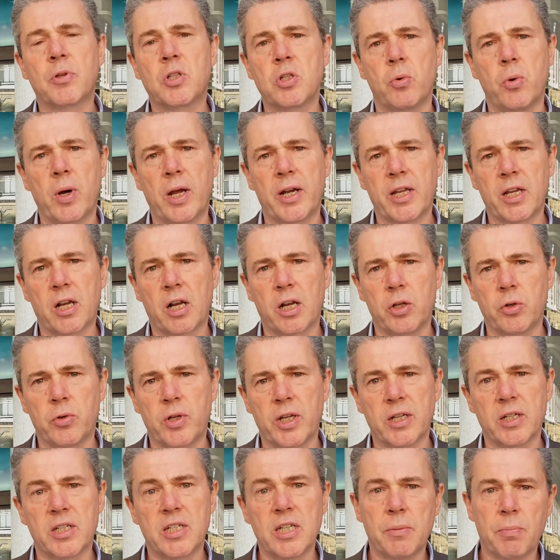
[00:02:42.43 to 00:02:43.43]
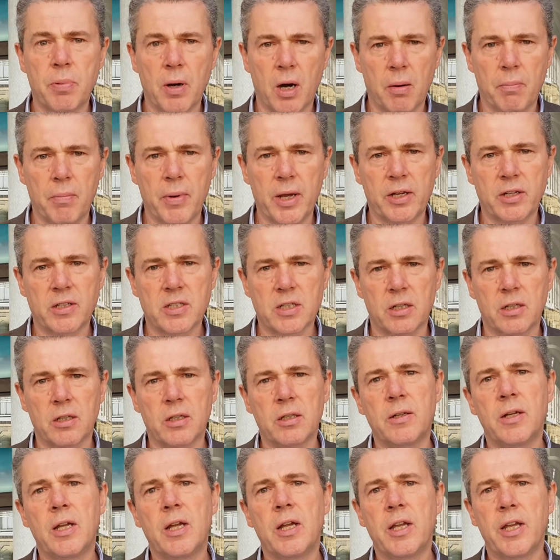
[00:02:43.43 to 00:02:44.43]
to and including departmental
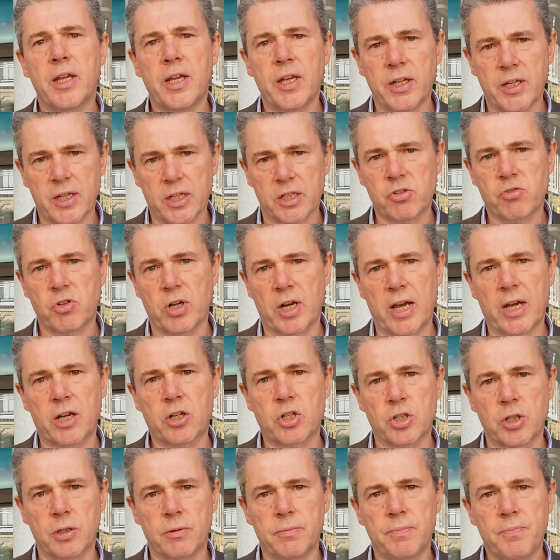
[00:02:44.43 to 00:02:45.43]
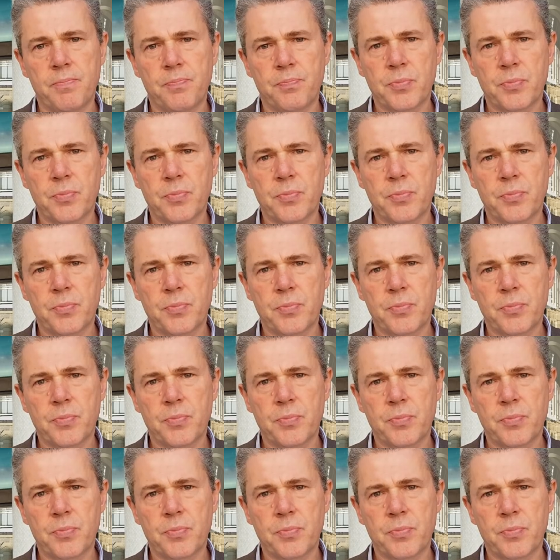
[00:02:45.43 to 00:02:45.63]
industrial action.